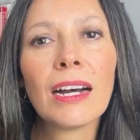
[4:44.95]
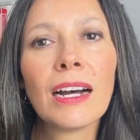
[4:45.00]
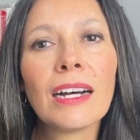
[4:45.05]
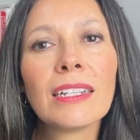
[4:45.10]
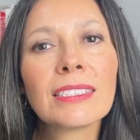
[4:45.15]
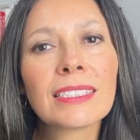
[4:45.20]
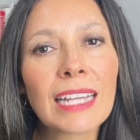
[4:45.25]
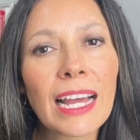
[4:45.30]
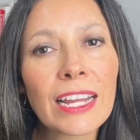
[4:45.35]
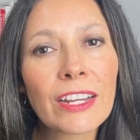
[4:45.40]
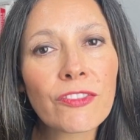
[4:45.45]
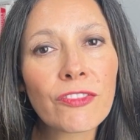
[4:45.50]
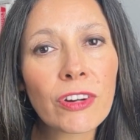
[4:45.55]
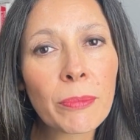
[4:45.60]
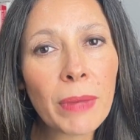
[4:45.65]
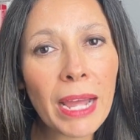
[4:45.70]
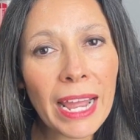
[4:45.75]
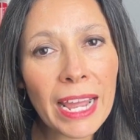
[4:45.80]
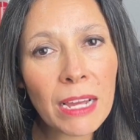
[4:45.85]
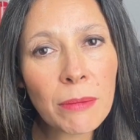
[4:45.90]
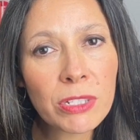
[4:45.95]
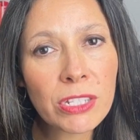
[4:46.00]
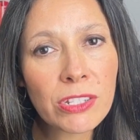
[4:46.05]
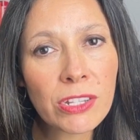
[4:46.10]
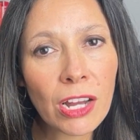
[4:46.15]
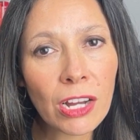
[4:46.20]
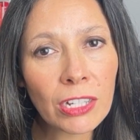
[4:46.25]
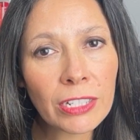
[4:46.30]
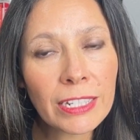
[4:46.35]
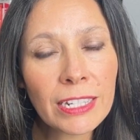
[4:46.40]
Aside from
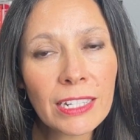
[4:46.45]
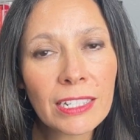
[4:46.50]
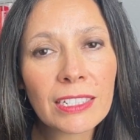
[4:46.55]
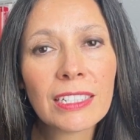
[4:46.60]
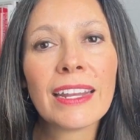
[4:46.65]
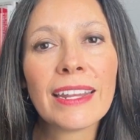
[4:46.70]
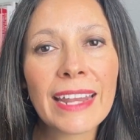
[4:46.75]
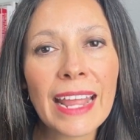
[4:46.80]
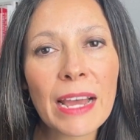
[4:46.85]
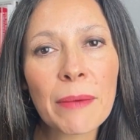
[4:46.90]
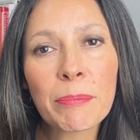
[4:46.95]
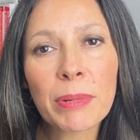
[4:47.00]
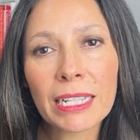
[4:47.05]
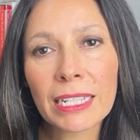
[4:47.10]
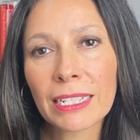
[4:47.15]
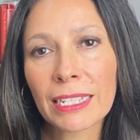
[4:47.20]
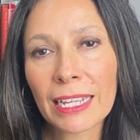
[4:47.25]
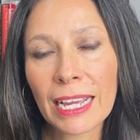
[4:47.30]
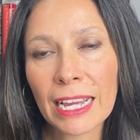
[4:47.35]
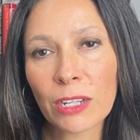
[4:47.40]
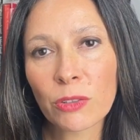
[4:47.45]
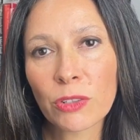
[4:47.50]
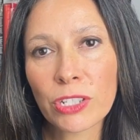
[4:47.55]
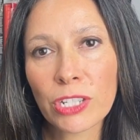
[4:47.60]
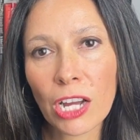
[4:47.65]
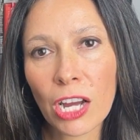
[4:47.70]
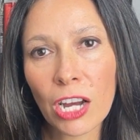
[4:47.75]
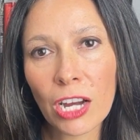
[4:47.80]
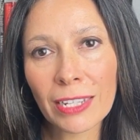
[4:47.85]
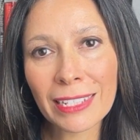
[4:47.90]
Amazon, Nampa can count
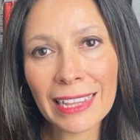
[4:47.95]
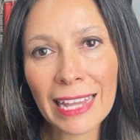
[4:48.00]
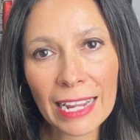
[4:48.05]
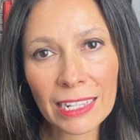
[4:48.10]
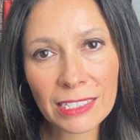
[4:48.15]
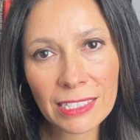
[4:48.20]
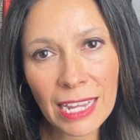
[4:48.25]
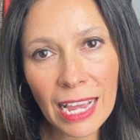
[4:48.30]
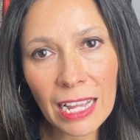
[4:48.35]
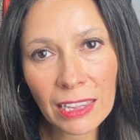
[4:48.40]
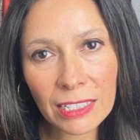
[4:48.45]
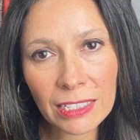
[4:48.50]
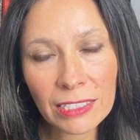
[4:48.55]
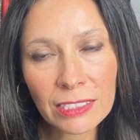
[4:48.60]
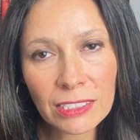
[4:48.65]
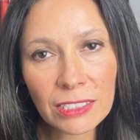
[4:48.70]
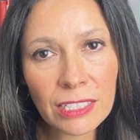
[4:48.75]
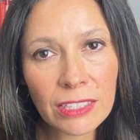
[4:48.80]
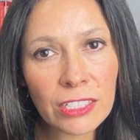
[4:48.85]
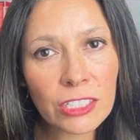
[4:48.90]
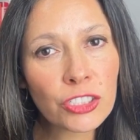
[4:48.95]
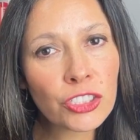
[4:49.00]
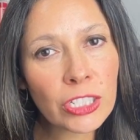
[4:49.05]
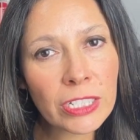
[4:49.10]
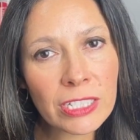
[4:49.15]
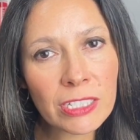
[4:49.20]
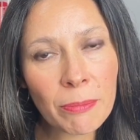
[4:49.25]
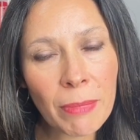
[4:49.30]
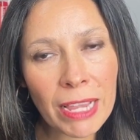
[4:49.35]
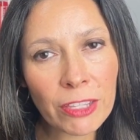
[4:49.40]
on Lactalis, the
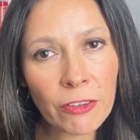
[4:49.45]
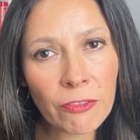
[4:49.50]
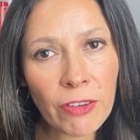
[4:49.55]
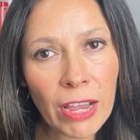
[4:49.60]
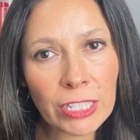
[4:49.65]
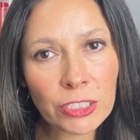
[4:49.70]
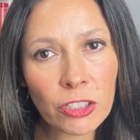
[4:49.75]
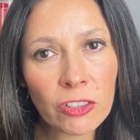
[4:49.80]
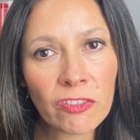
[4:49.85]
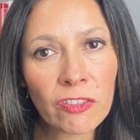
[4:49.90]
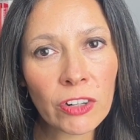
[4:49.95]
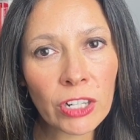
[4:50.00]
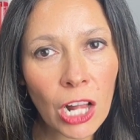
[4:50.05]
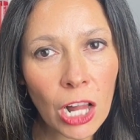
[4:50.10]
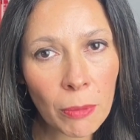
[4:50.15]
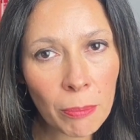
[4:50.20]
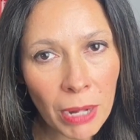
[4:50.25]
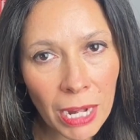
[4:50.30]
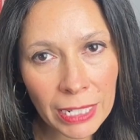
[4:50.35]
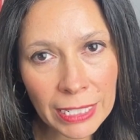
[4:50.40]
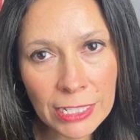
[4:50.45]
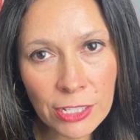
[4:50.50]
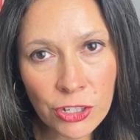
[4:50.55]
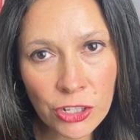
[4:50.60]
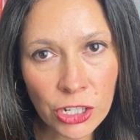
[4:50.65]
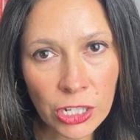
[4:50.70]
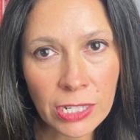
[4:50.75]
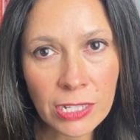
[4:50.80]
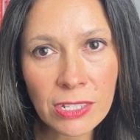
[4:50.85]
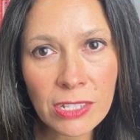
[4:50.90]
cheese manufacturer for Galvani
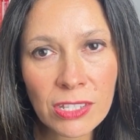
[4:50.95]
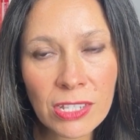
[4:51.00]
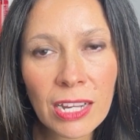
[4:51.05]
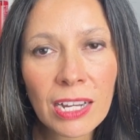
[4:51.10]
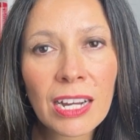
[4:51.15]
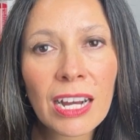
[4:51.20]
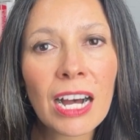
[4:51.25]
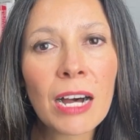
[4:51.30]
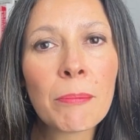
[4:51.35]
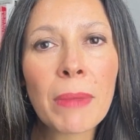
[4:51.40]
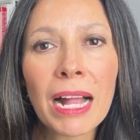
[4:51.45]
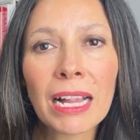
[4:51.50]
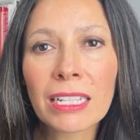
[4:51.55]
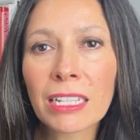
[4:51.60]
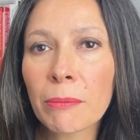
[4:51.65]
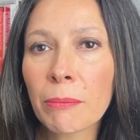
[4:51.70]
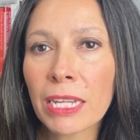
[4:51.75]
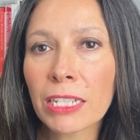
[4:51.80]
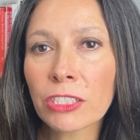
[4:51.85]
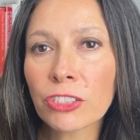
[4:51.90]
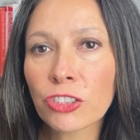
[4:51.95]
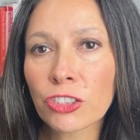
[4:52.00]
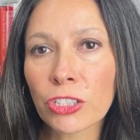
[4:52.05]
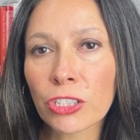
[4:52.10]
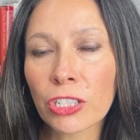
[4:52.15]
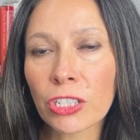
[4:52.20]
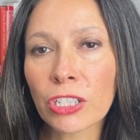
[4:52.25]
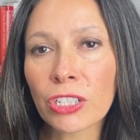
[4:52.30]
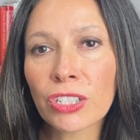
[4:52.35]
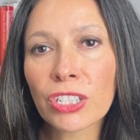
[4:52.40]
cheese, Amalgamated
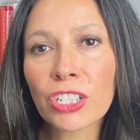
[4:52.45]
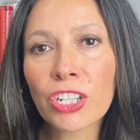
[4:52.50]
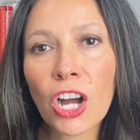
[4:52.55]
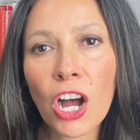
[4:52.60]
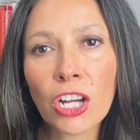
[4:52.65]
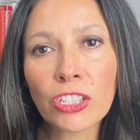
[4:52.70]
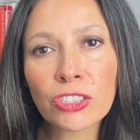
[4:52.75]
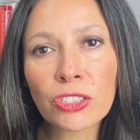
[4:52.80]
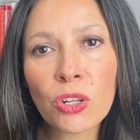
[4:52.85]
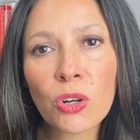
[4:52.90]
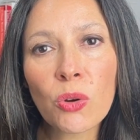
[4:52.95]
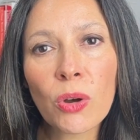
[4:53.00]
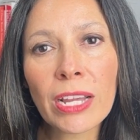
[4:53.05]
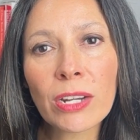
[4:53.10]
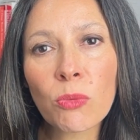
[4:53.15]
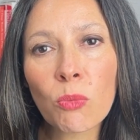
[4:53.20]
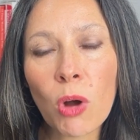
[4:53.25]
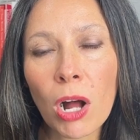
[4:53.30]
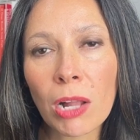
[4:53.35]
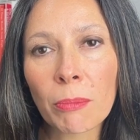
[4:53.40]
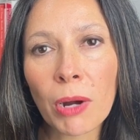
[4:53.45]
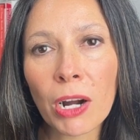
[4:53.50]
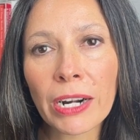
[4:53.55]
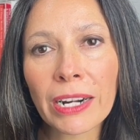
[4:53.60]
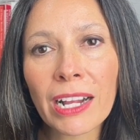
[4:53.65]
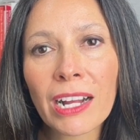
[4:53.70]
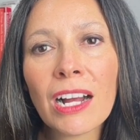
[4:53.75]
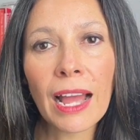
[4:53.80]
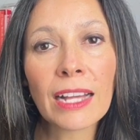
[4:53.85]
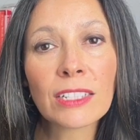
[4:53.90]
Sugar, Costco, and Walmart,
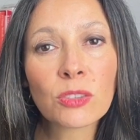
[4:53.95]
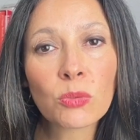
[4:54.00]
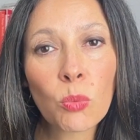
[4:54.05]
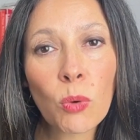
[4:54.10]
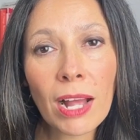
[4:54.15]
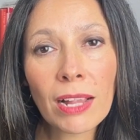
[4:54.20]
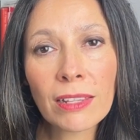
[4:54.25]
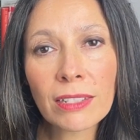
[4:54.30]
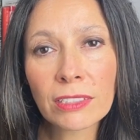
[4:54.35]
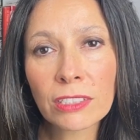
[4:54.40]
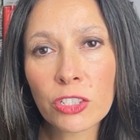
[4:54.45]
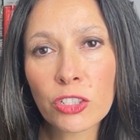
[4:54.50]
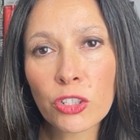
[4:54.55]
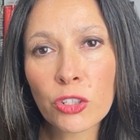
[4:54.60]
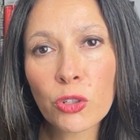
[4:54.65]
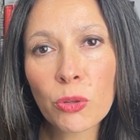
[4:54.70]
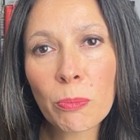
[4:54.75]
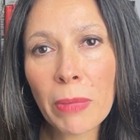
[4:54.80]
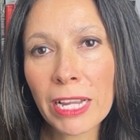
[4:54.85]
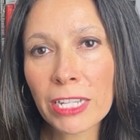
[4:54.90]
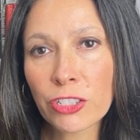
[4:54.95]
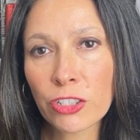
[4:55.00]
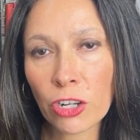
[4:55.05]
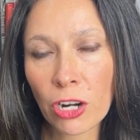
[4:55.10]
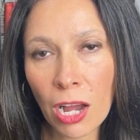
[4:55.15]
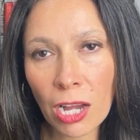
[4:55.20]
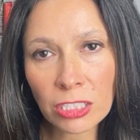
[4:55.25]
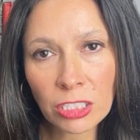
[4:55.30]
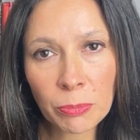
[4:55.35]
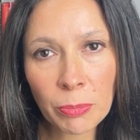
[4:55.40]
as well as the two major
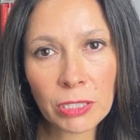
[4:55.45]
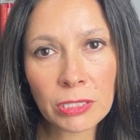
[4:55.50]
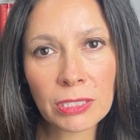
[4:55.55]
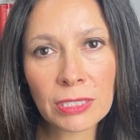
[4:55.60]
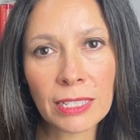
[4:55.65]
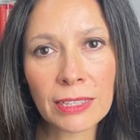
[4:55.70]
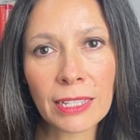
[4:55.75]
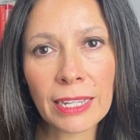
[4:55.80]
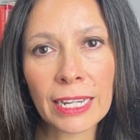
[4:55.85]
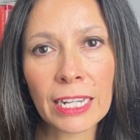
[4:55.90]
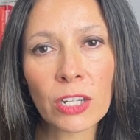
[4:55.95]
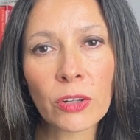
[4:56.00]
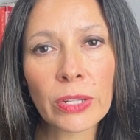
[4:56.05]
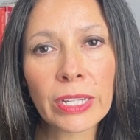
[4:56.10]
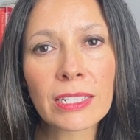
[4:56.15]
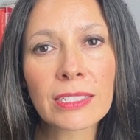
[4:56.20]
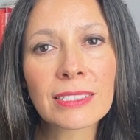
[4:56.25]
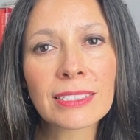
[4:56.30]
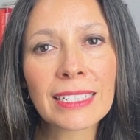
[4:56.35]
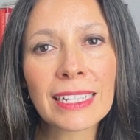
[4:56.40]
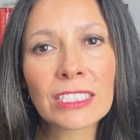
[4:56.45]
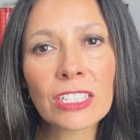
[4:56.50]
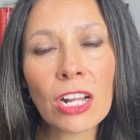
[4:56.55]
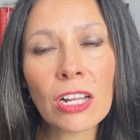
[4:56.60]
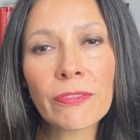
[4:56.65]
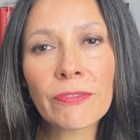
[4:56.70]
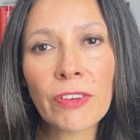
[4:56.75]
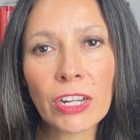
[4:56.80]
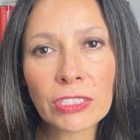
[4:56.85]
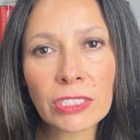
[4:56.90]
hospitals in the area, St.
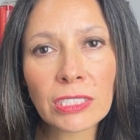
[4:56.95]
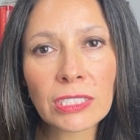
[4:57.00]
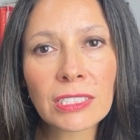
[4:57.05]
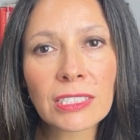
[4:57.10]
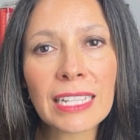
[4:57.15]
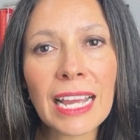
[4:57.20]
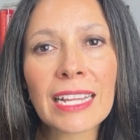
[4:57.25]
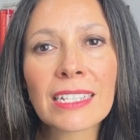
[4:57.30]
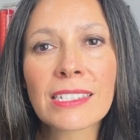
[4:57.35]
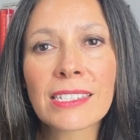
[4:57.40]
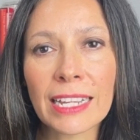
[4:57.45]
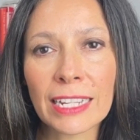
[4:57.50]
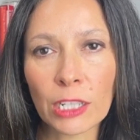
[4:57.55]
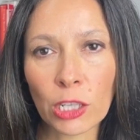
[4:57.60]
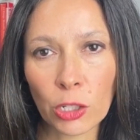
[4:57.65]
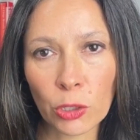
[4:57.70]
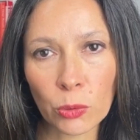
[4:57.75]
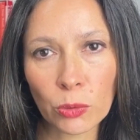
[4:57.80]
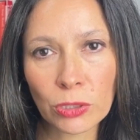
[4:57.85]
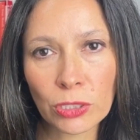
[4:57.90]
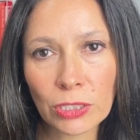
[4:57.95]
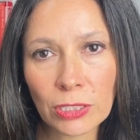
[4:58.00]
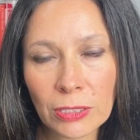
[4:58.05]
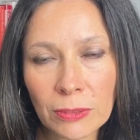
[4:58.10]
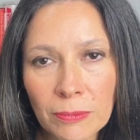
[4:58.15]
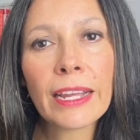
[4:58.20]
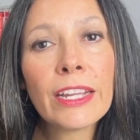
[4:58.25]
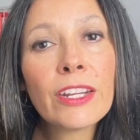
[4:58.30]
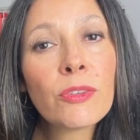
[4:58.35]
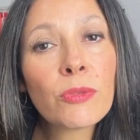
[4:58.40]
Alphonsus and St. Luke's.
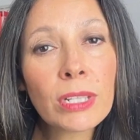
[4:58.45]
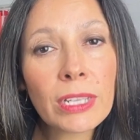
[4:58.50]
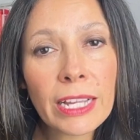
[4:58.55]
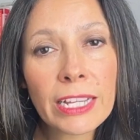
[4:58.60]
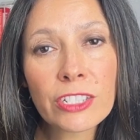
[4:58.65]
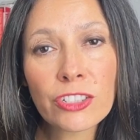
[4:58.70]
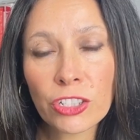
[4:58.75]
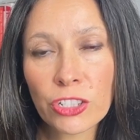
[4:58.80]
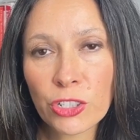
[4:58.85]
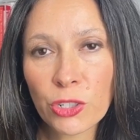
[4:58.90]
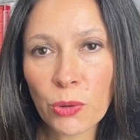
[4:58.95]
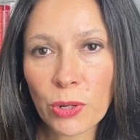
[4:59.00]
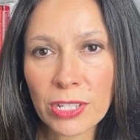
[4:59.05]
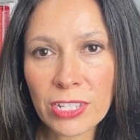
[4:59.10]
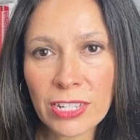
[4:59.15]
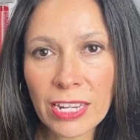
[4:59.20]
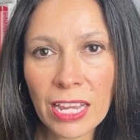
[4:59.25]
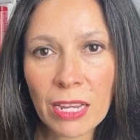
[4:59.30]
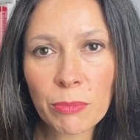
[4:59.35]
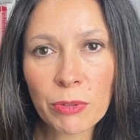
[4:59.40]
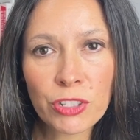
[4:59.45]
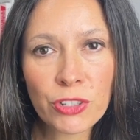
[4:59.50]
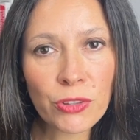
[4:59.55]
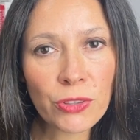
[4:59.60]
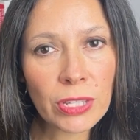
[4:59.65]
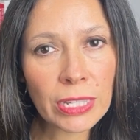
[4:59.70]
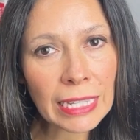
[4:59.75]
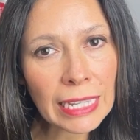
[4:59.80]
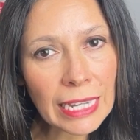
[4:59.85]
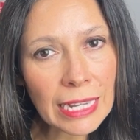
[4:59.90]
In relation to its neighbor to
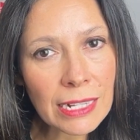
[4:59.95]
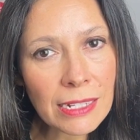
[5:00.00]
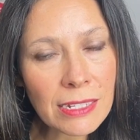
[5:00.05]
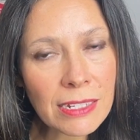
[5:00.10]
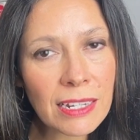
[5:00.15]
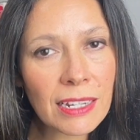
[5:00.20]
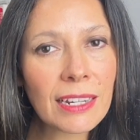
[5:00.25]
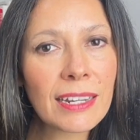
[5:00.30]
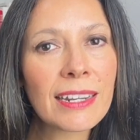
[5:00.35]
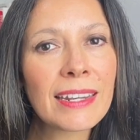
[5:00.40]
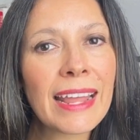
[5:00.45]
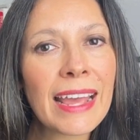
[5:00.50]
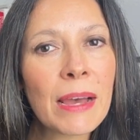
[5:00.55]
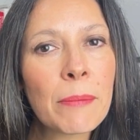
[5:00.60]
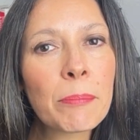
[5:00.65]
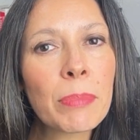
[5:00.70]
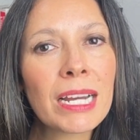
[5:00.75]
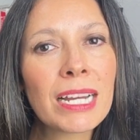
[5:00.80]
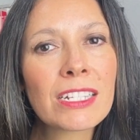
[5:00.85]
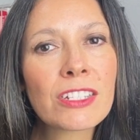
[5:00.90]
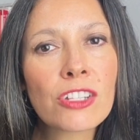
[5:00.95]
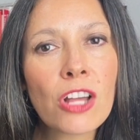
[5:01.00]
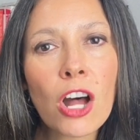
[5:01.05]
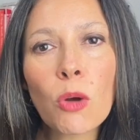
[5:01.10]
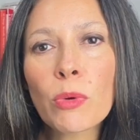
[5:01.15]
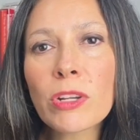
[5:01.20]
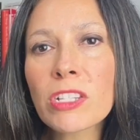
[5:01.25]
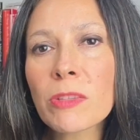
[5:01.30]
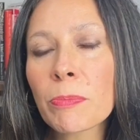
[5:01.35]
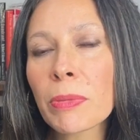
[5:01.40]
the east, Nampa has
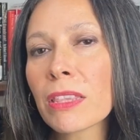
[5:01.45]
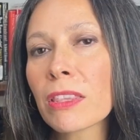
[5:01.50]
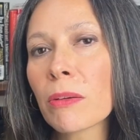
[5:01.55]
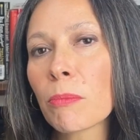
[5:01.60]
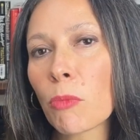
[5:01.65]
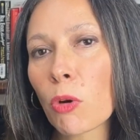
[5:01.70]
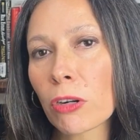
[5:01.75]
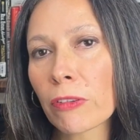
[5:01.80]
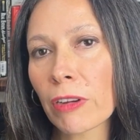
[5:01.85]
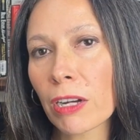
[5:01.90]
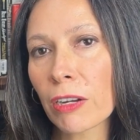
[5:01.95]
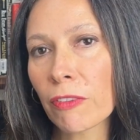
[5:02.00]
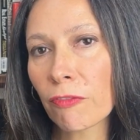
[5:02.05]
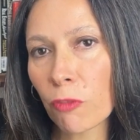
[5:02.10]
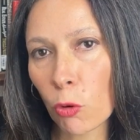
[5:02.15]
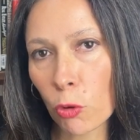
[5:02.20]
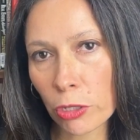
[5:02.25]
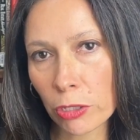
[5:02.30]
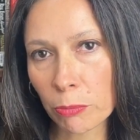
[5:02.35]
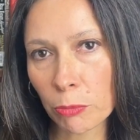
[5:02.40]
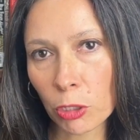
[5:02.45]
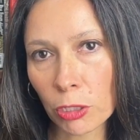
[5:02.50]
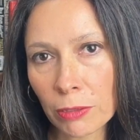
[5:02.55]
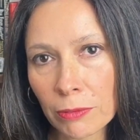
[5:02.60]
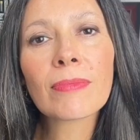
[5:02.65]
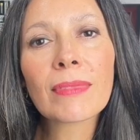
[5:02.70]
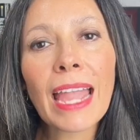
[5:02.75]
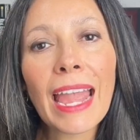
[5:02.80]
always been the more affordable.